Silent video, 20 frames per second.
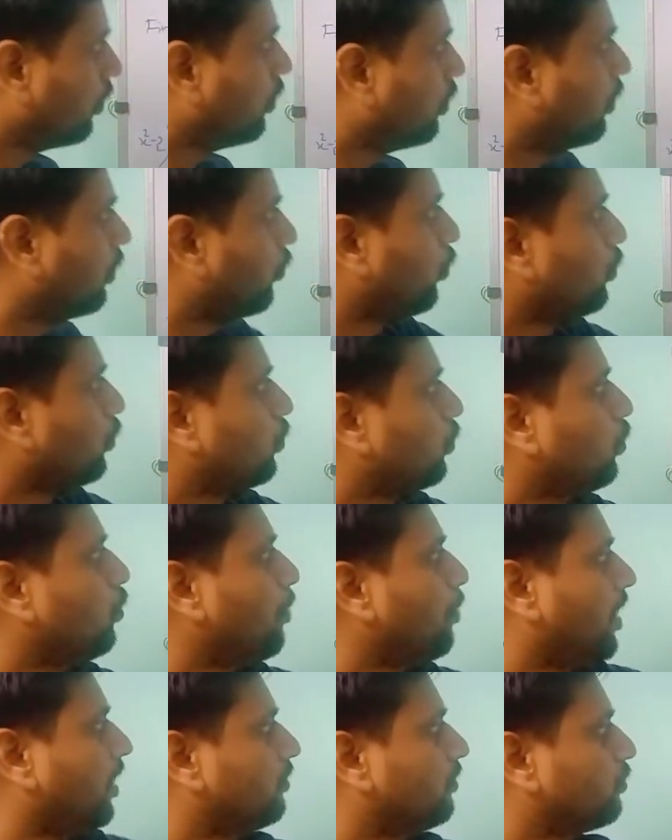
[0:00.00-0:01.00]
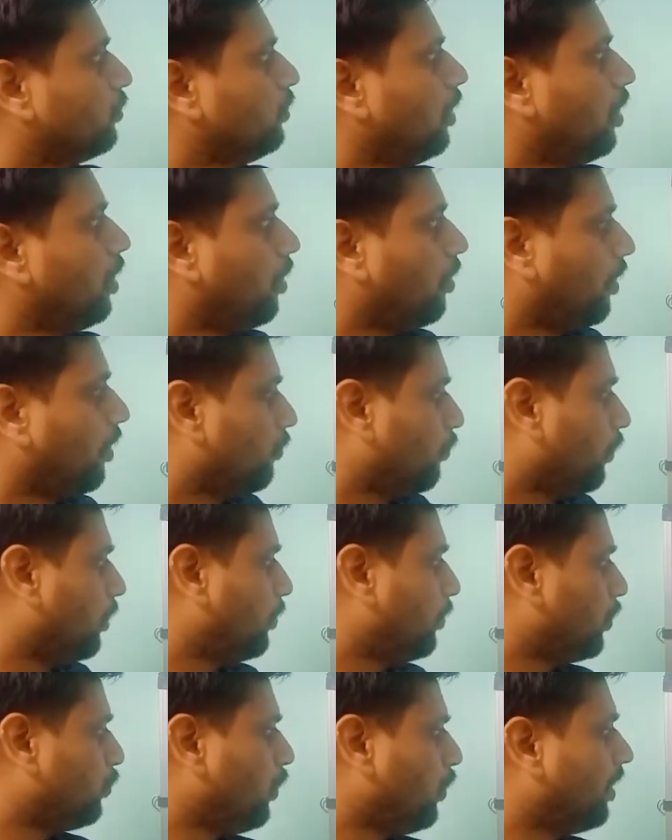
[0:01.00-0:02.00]
root 2 minus 2 and 1
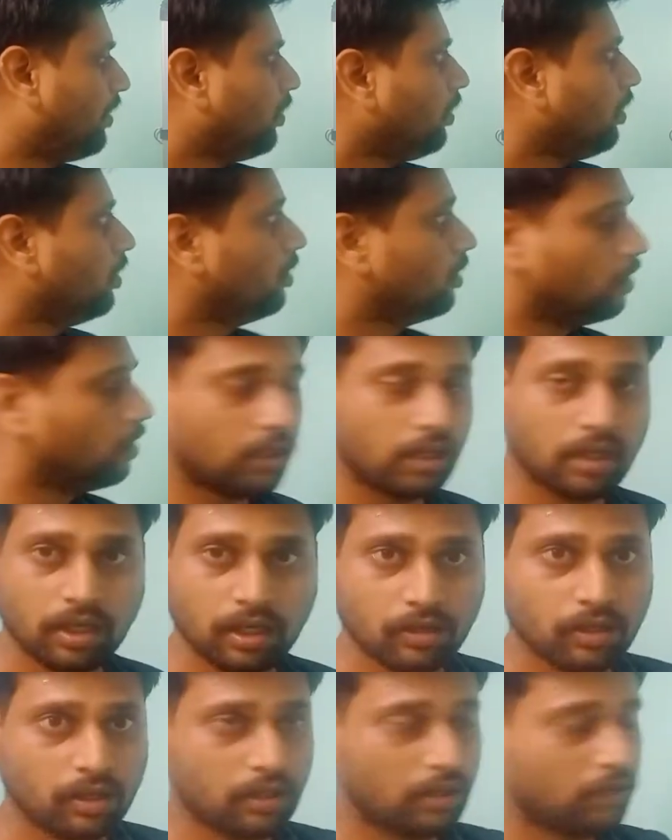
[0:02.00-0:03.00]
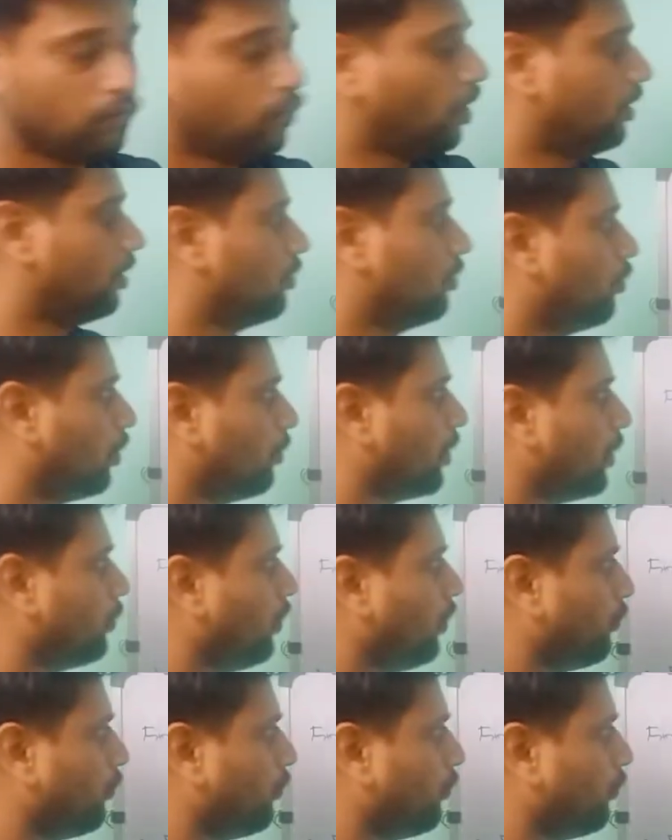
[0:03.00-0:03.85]
by 2 and 1 by 2 and